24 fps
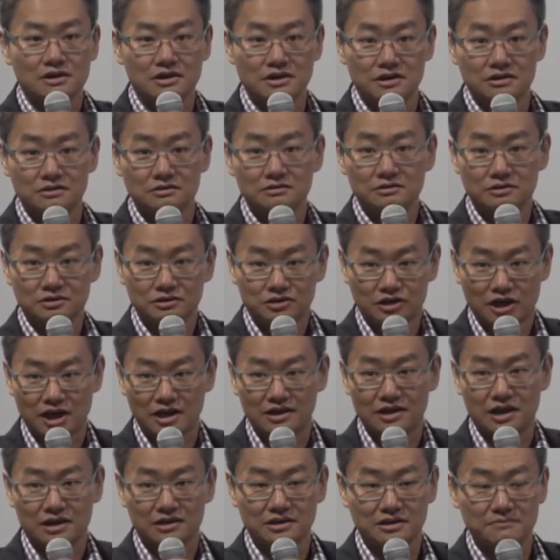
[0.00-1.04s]
in
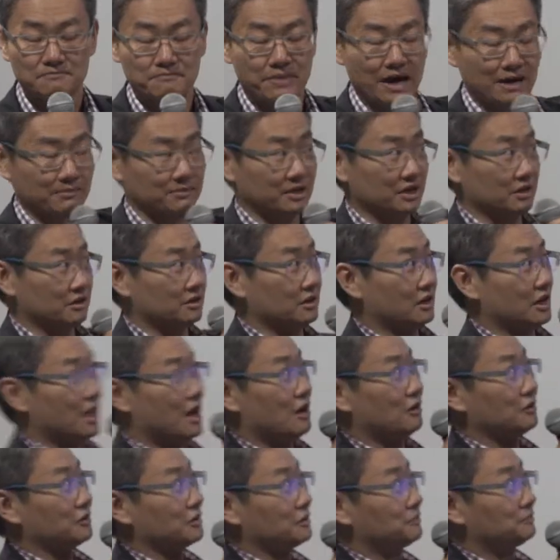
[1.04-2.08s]
China in public
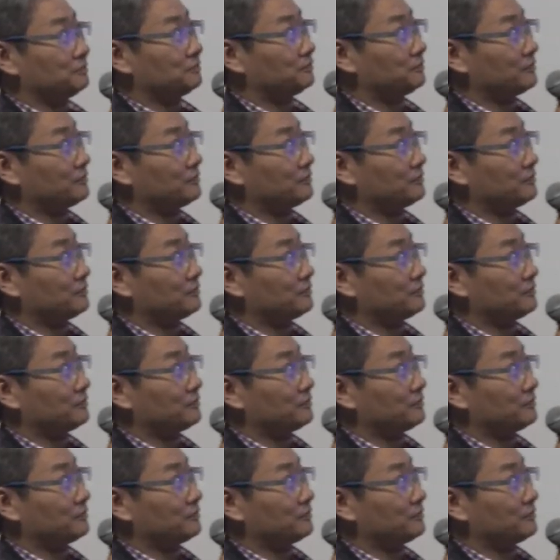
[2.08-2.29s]
cloud.